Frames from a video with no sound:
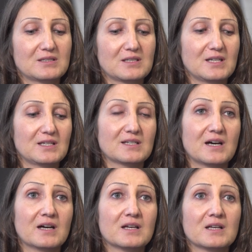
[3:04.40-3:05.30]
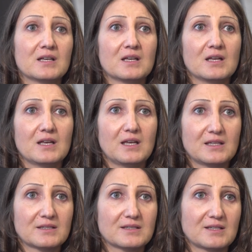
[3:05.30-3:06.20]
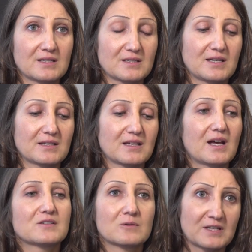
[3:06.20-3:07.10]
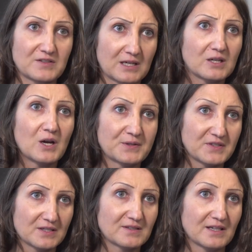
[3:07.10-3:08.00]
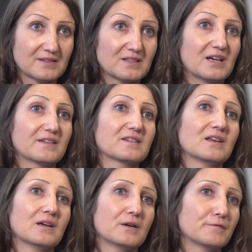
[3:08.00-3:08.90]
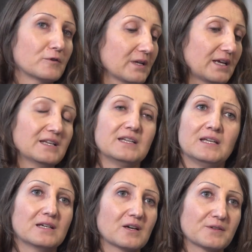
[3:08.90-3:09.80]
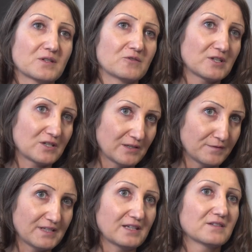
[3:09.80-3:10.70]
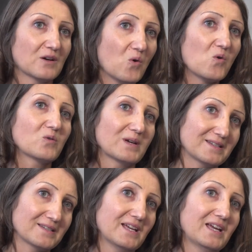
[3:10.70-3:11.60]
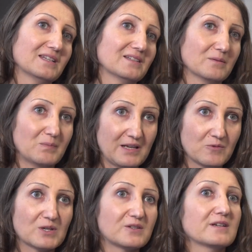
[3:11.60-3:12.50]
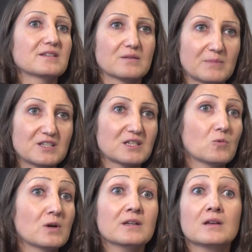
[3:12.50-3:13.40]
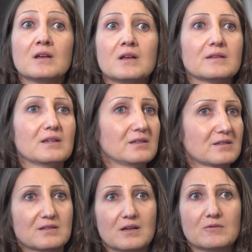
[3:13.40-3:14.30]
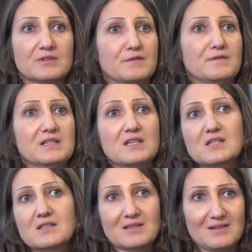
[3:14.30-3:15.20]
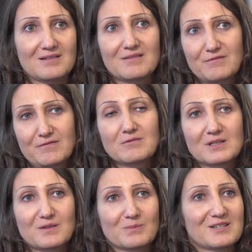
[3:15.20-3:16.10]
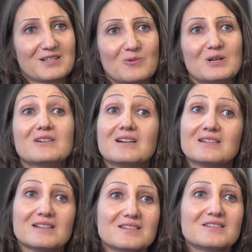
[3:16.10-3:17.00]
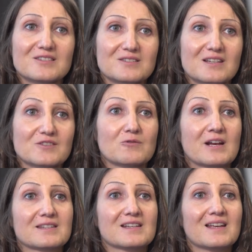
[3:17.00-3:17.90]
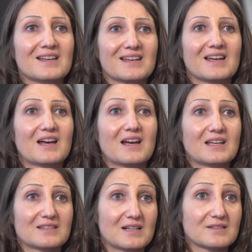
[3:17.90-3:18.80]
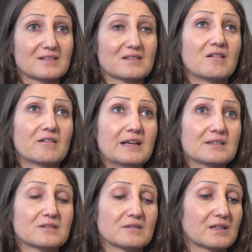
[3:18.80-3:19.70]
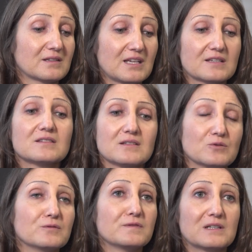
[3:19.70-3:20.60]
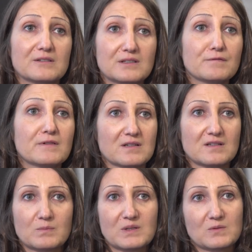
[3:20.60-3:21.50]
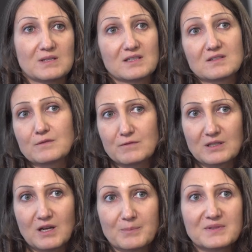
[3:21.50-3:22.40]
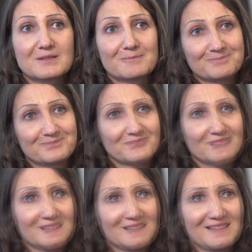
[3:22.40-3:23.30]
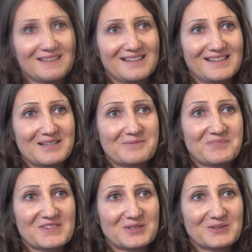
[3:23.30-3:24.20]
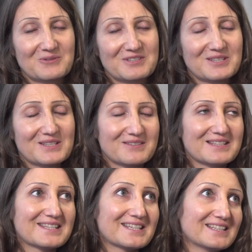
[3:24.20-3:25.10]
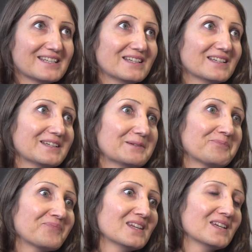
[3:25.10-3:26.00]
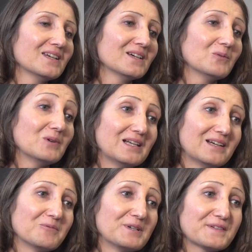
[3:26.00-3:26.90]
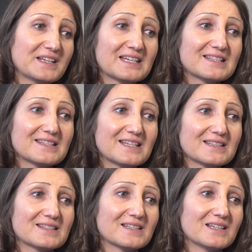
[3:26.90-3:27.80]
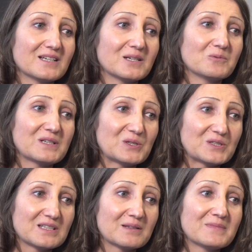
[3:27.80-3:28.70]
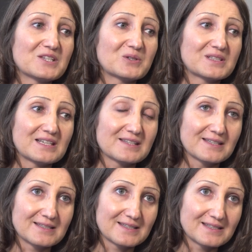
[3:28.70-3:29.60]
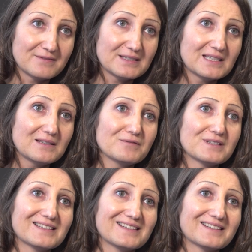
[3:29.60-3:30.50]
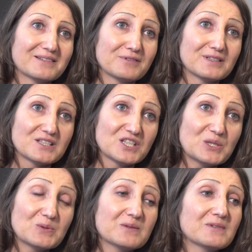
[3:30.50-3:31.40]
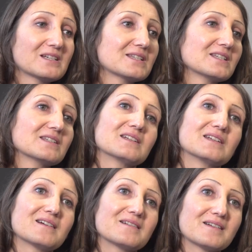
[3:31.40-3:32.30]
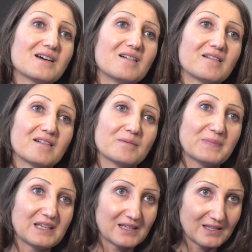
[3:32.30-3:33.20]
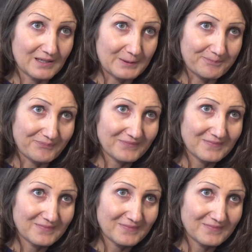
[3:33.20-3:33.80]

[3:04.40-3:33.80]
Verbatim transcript: at the data in the sense that as long as they're consistent at for any concentration of taste, they always say that the plain water is the magic one, then it's their own definition of what is magic water, and it's just as right. Uh, it tells us our answer that yes, they do feel a difference between these different cups. Um, so the results of this study um, well, uh, one thing is that uh, we could uh, measure taste sensitivity for the for the children. We could see that there are big um,